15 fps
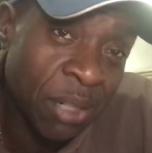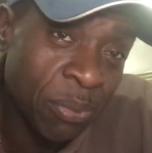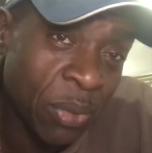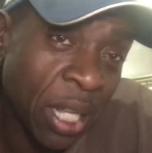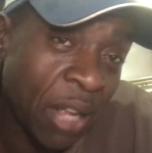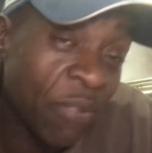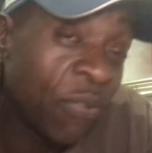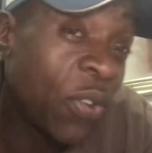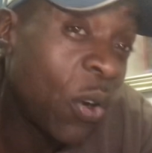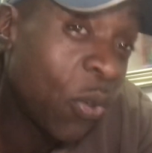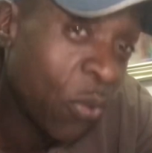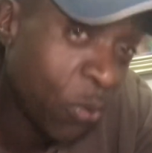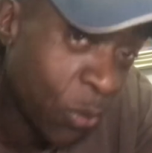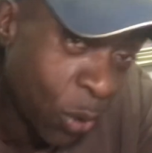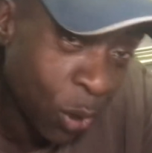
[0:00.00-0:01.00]
like
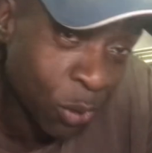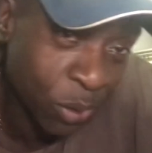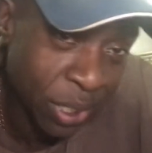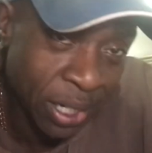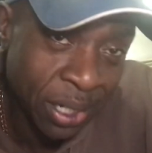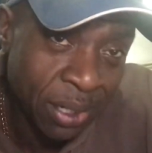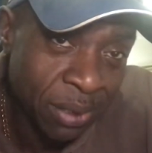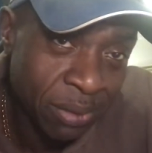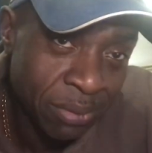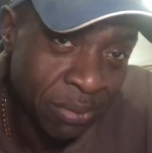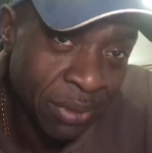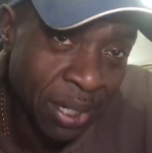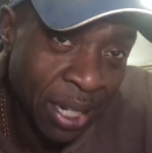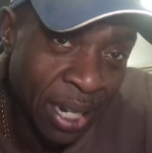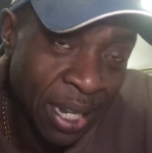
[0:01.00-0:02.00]
vote for it,
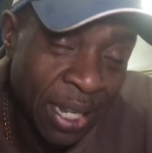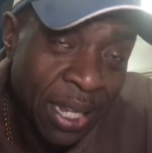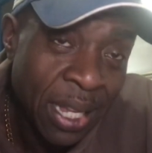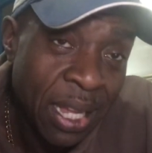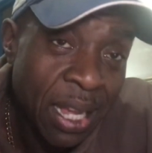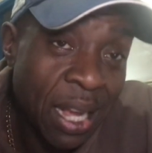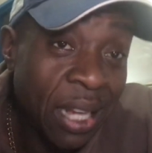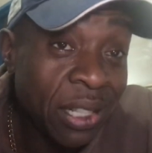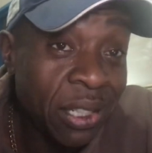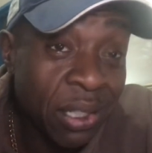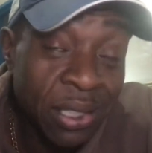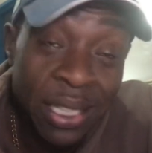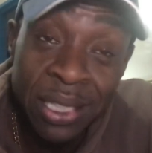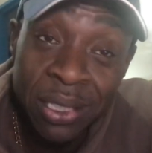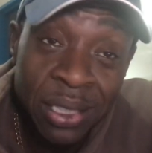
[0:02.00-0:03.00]
right? And
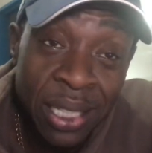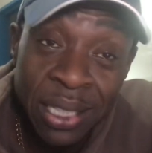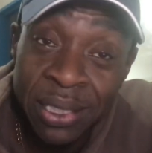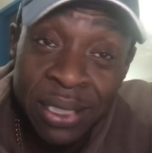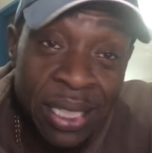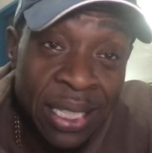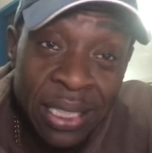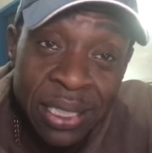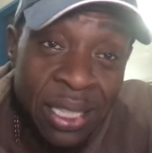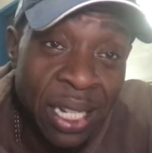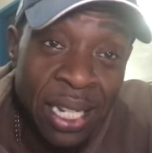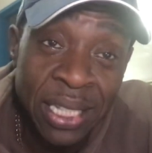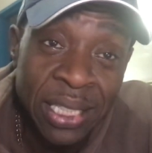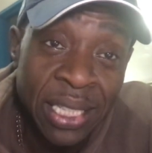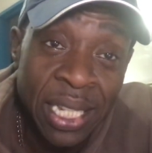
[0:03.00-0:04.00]
these
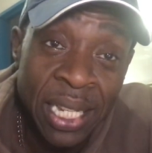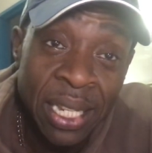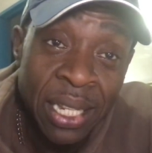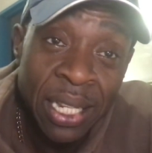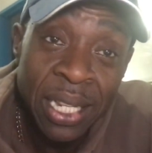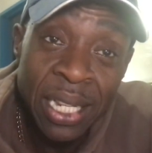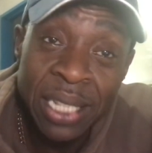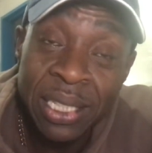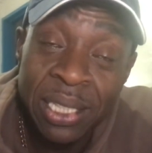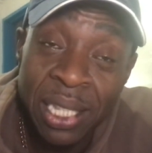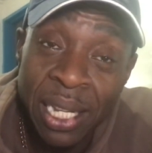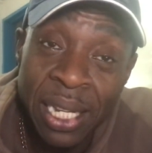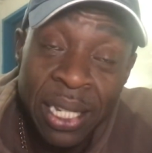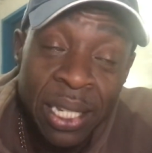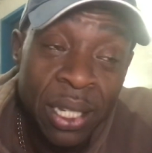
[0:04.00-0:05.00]
guys, yeah, it's
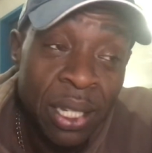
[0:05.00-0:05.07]
like